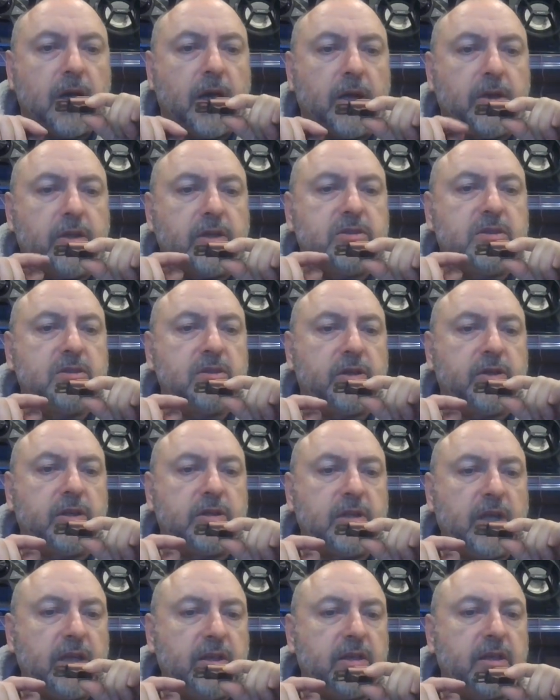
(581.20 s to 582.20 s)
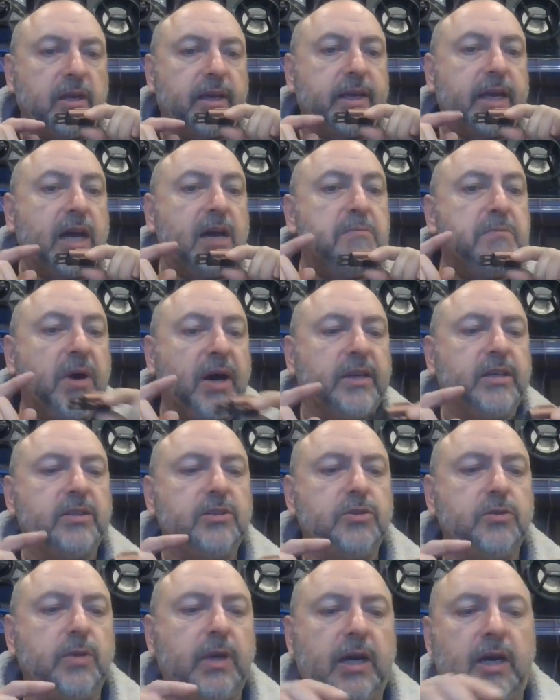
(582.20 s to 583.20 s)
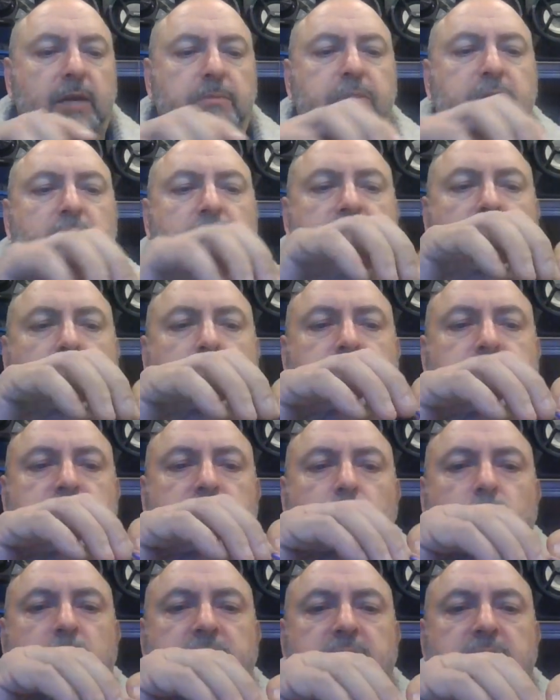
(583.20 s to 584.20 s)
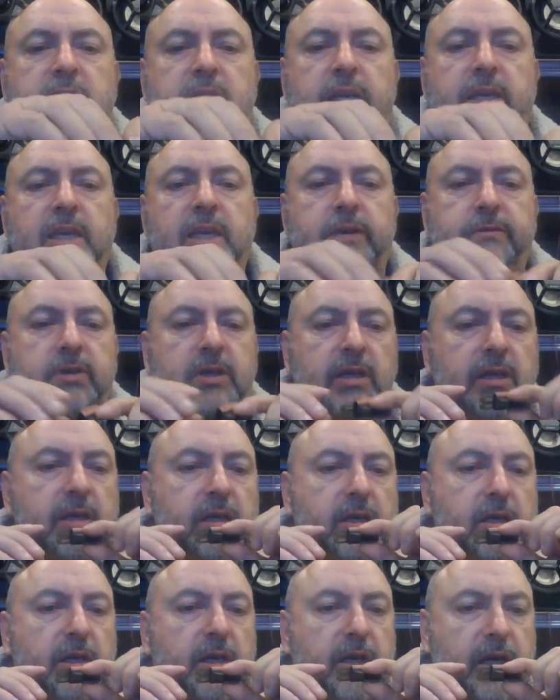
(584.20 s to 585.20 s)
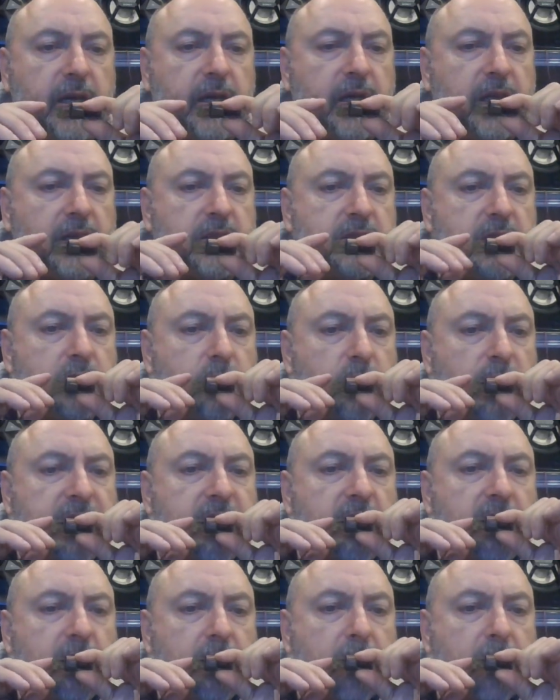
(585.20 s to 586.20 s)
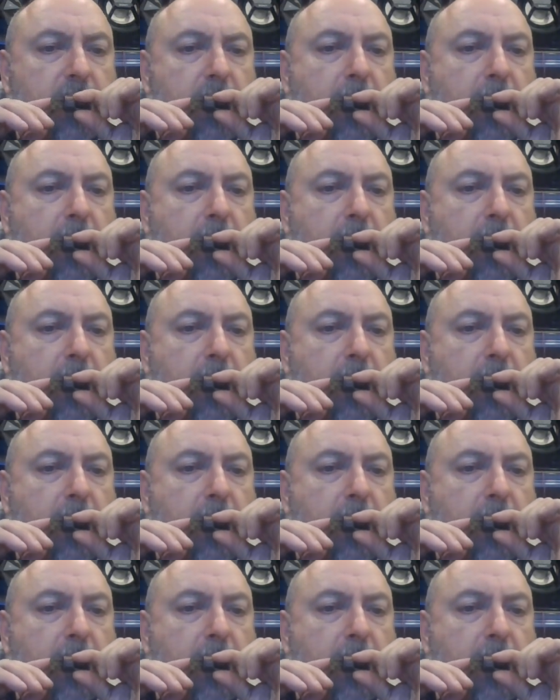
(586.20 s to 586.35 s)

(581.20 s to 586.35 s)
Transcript: And this is on the teeth. And I can't bite it too hard because I'll squeeze that cavity against the twanger.